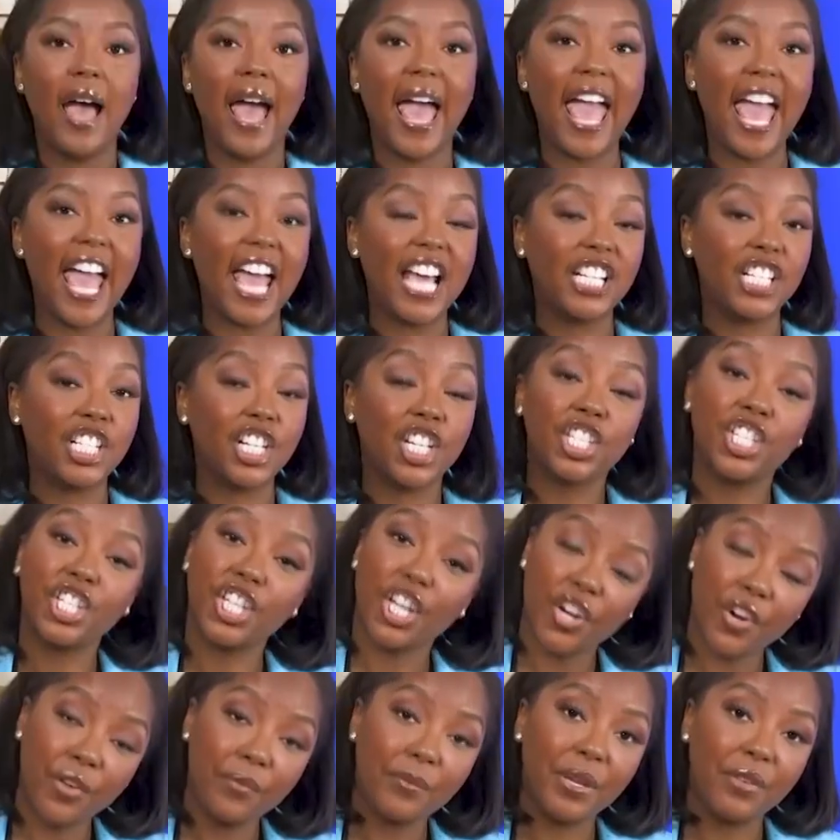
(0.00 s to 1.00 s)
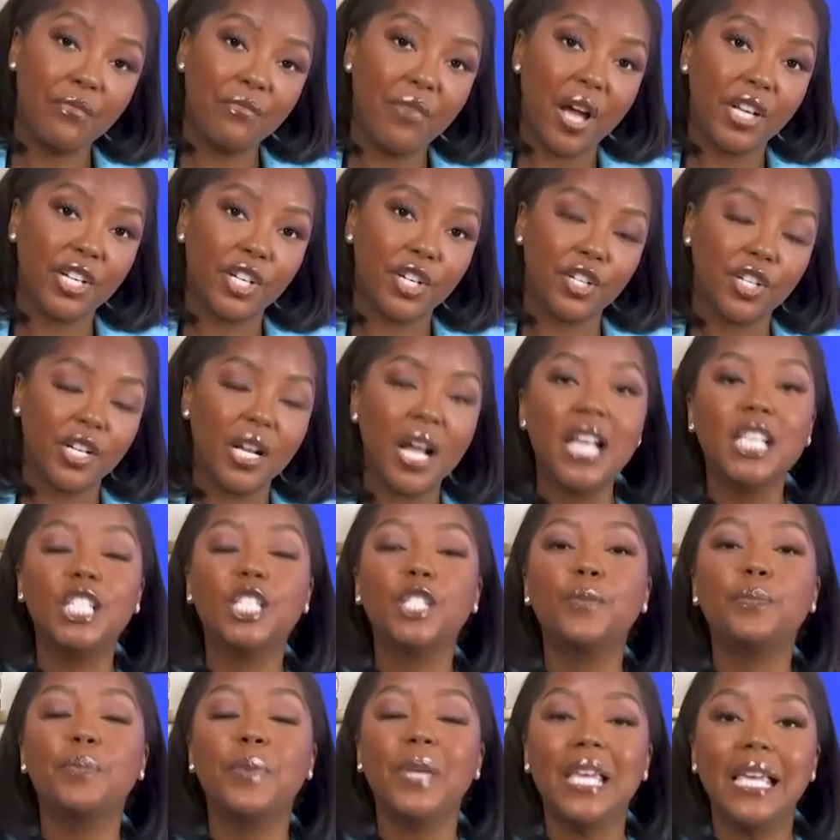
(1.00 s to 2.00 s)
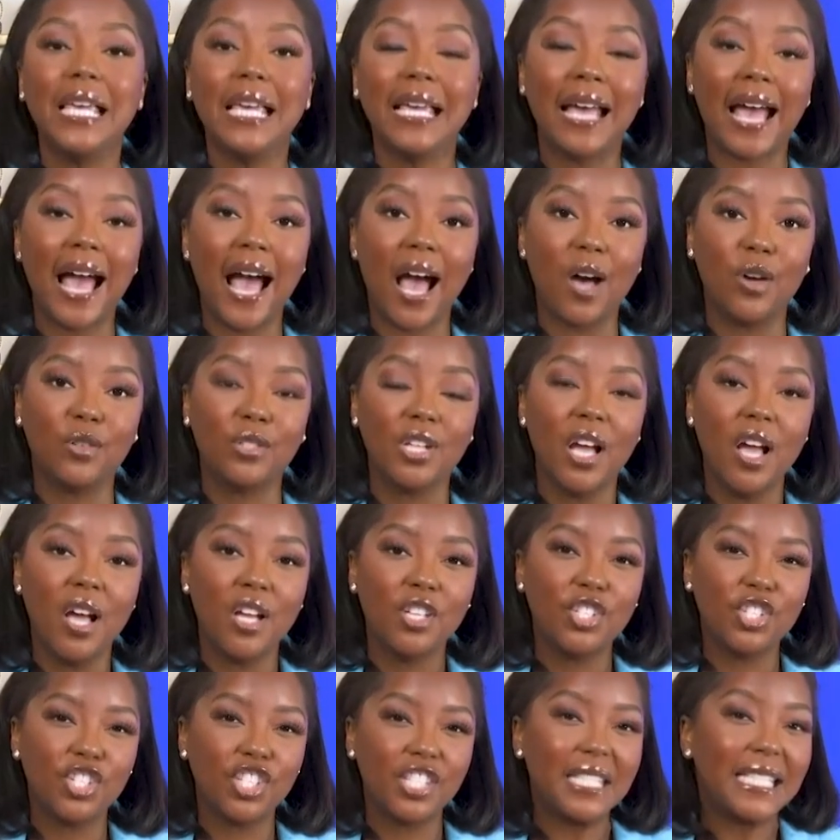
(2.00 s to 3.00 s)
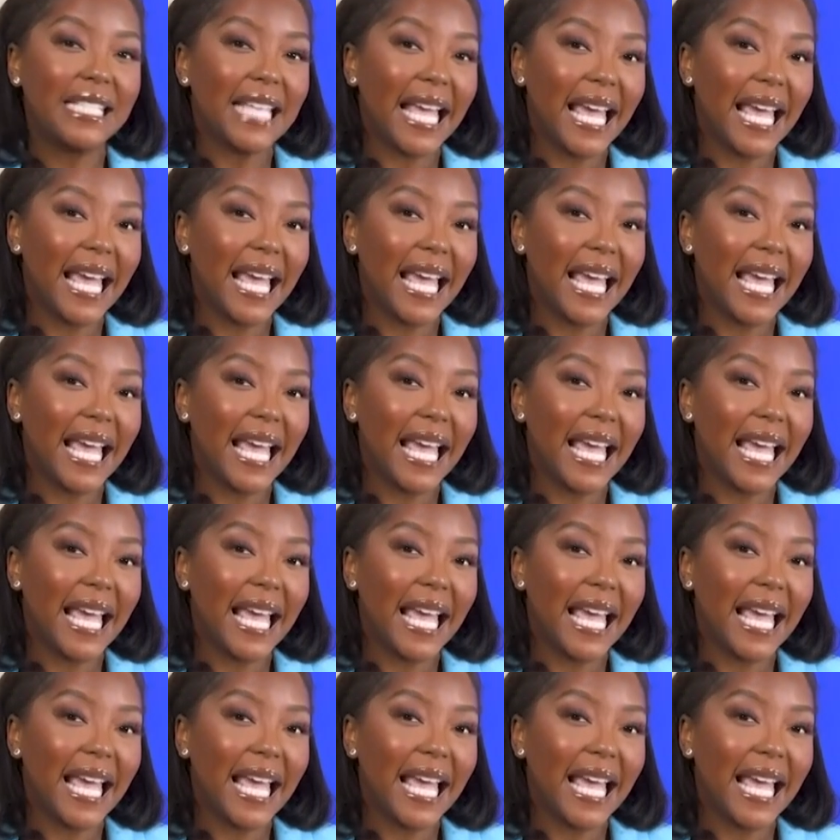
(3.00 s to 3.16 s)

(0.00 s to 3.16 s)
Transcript: And Jeremy Renner is speaking out just